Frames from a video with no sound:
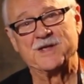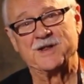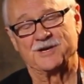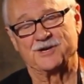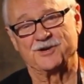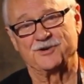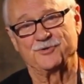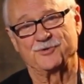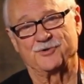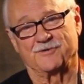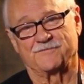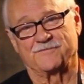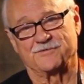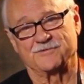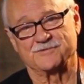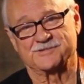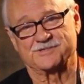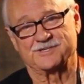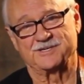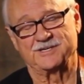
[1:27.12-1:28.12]
to do our
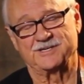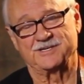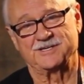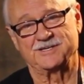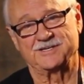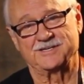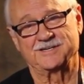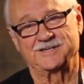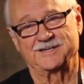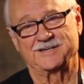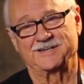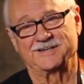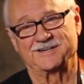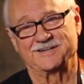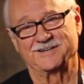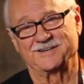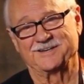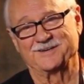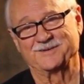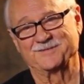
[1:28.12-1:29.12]
first gig,
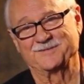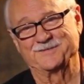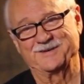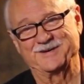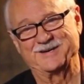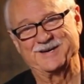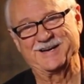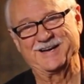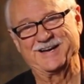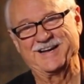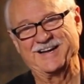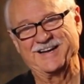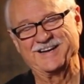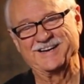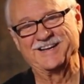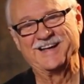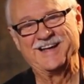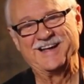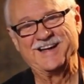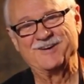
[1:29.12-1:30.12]
and
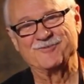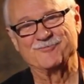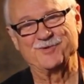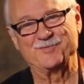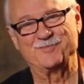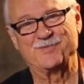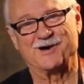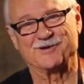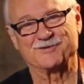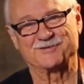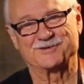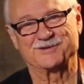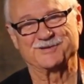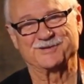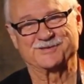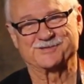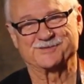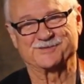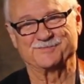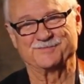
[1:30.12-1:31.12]
and we bought
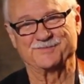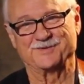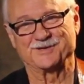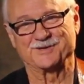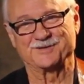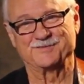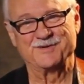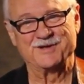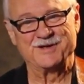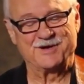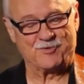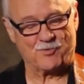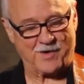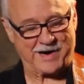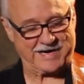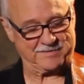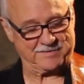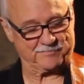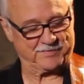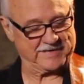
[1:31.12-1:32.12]
some
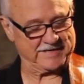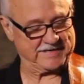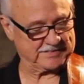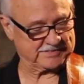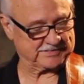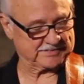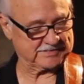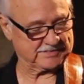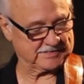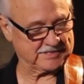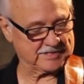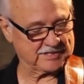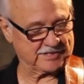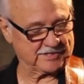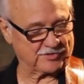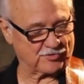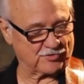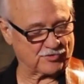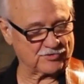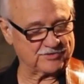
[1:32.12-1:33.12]
white pants and
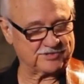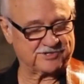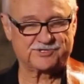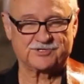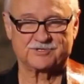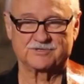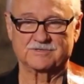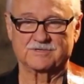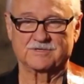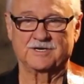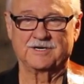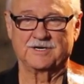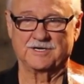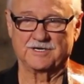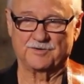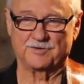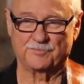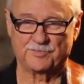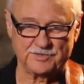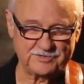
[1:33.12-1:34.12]
an orange shirt
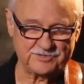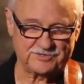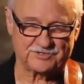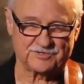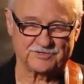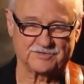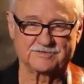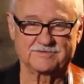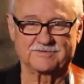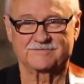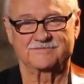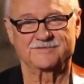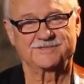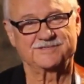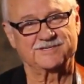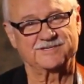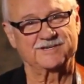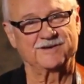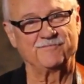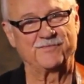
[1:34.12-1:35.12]
and a blue shirt, and we
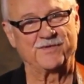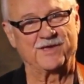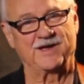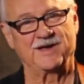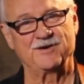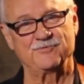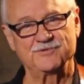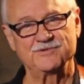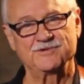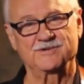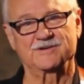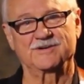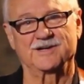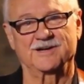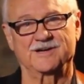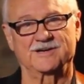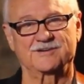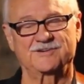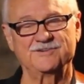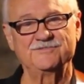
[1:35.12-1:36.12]
said, hey, we look
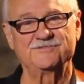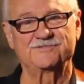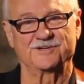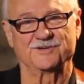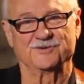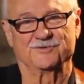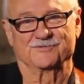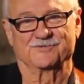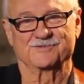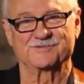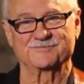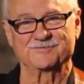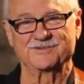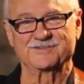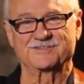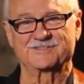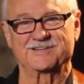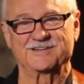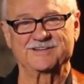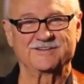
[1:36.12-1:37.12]
like Two Tones, and we
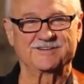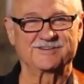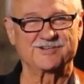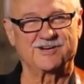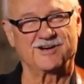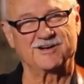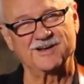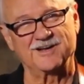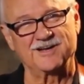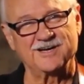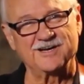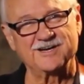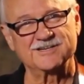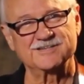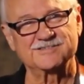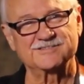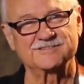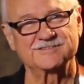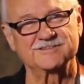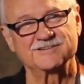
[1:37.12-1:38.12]
sang to Johnny
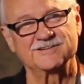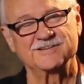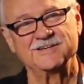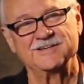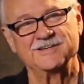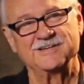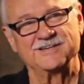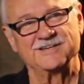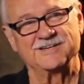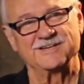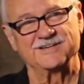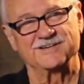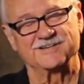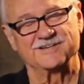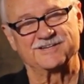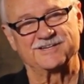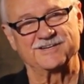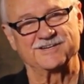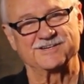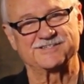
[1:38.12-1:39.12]
Cash and the
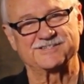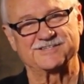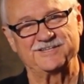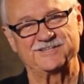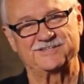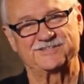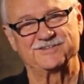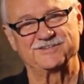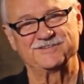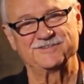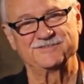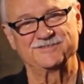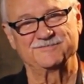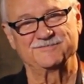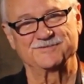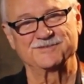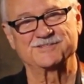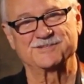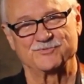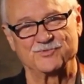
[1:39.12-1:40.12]
Tennessee Two,
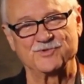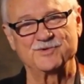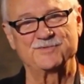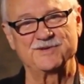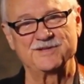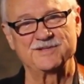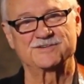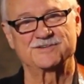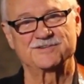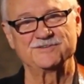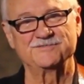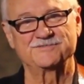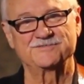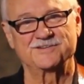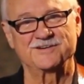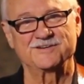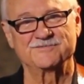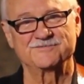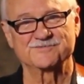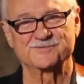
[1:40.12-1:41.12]
and we said, we'll be the Two
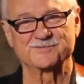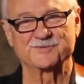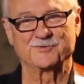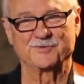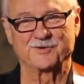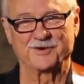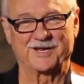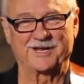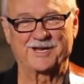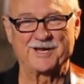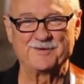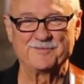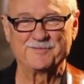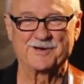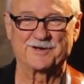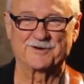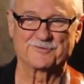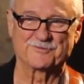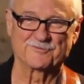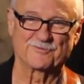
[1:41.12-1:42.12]
Tones. But when it came
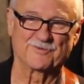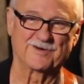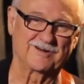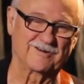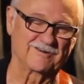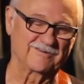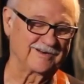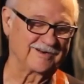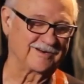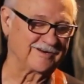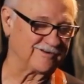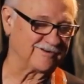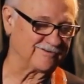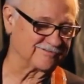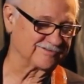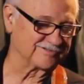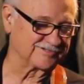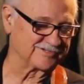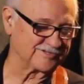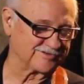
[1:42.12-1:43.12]
out on the record, they
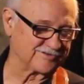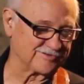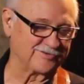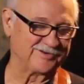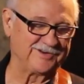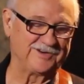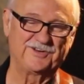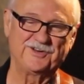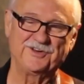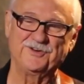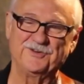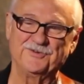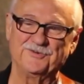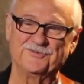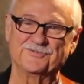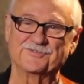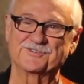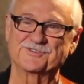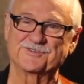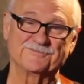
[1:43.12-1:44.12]
called us the Three
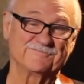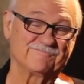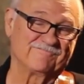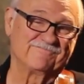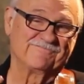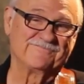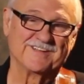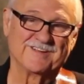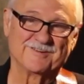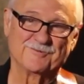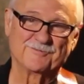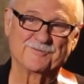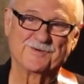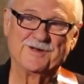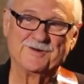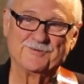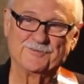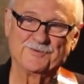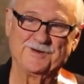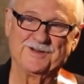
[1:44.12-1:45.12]
Tunes. So
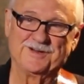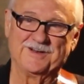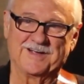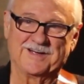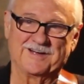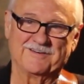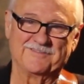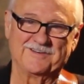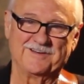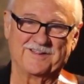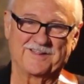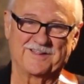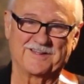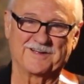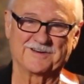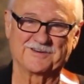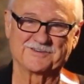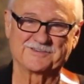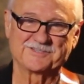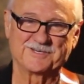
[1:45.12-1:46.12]
we didn't have
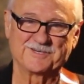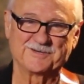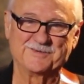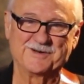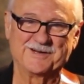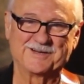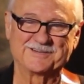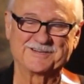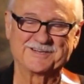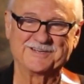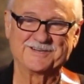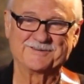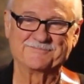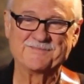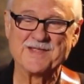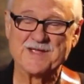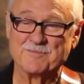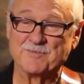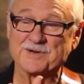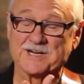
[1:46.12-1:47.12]
anything to say about that.
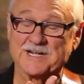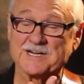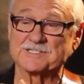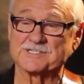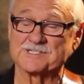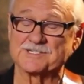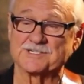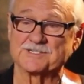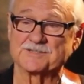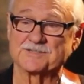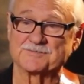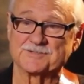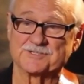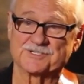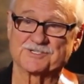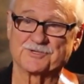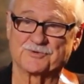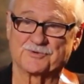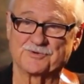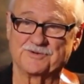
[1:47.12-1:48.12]
But that's the
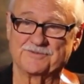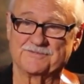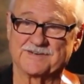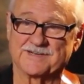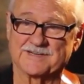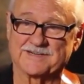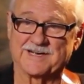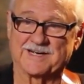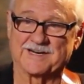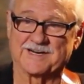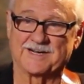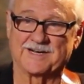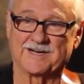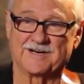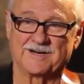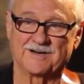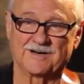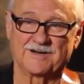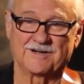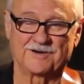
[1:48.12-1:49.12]
story of kind of
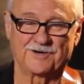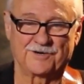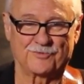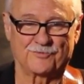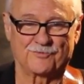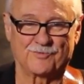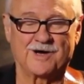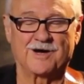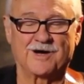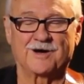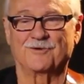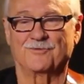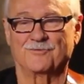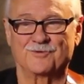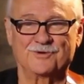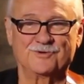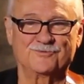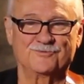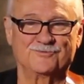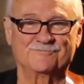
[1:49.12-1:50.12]
how I got into rock and
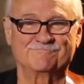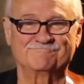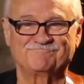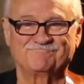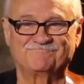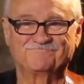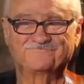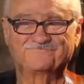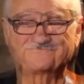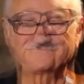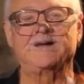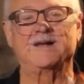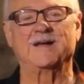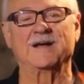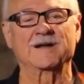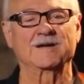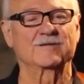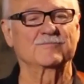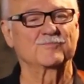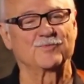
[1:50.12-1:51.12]
roll.
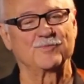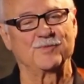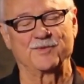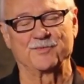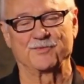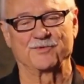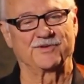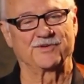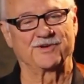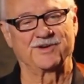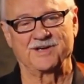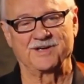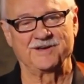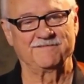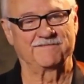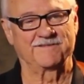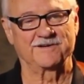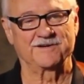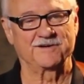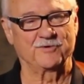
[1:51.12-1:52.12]
I remember the day
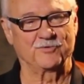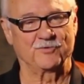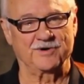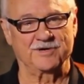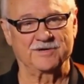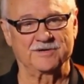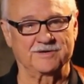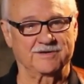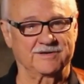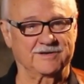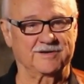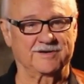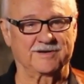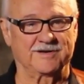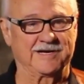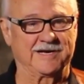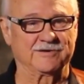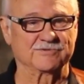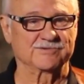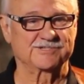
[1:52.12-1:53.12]
very well.
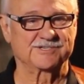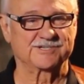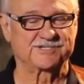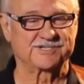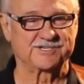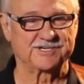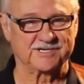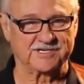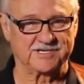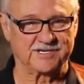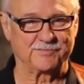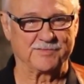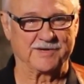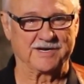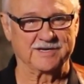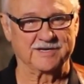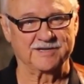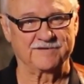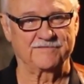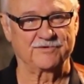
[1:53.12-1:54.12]
I was just sitting in my
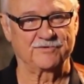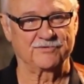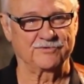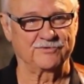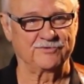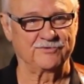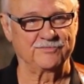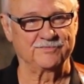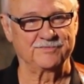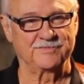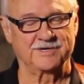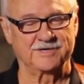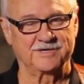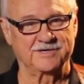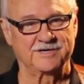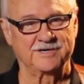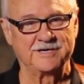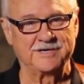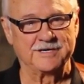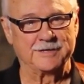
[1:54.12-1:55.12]
living room,
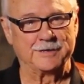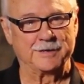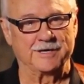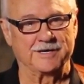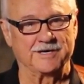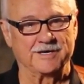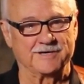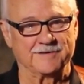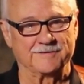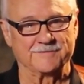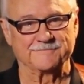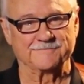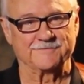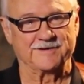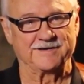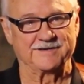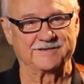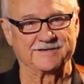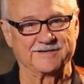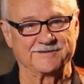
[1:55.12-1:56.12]

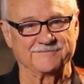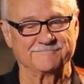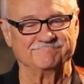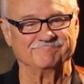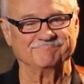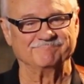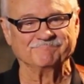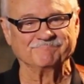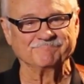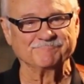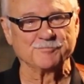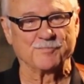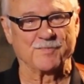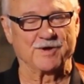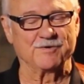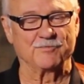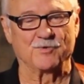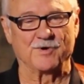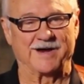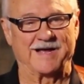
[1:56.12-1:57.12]
and
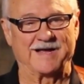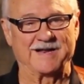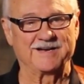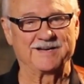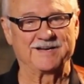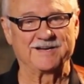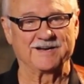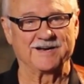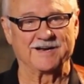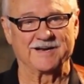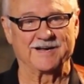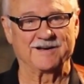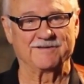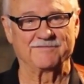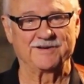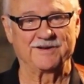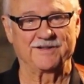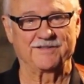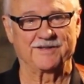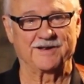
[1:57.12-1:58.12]
when I didn't have
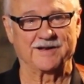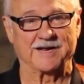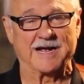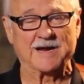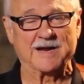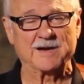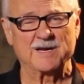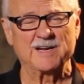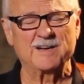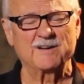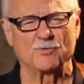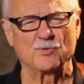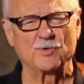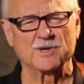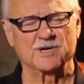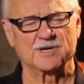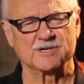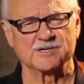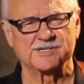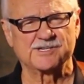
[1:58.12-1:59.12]
anything, I didn't
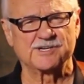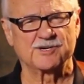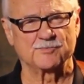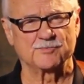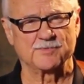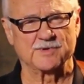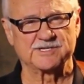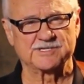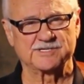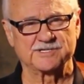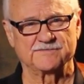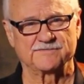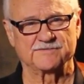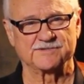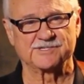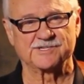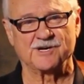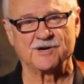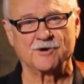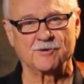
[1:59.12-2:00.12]
really consider myself a
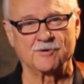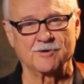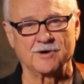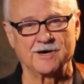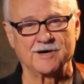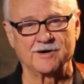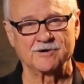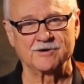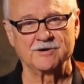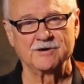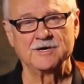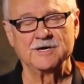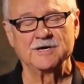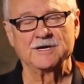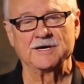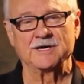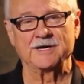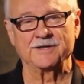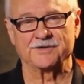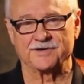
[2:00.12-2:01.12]
songwriter
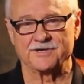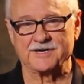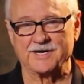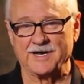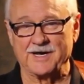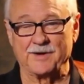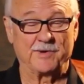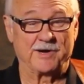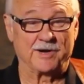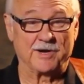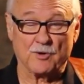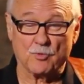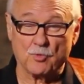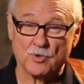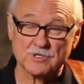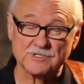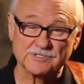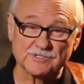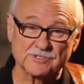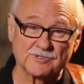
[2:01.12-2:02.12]
at the time, and I
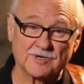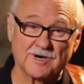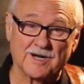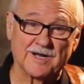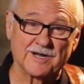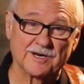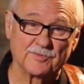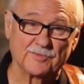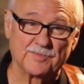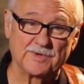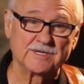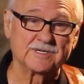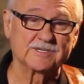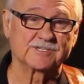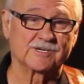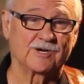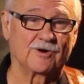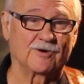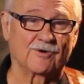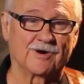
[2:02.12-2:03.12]
wasn't trying to be a
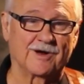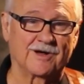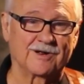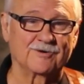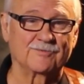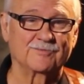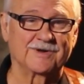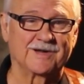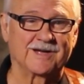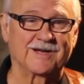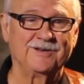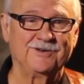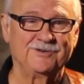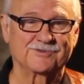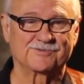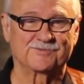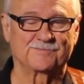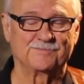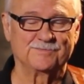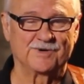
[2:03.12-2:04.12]
songwriter, but I
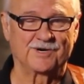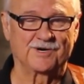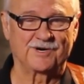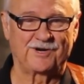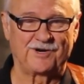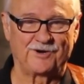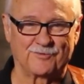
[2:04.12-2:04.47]
used to monkey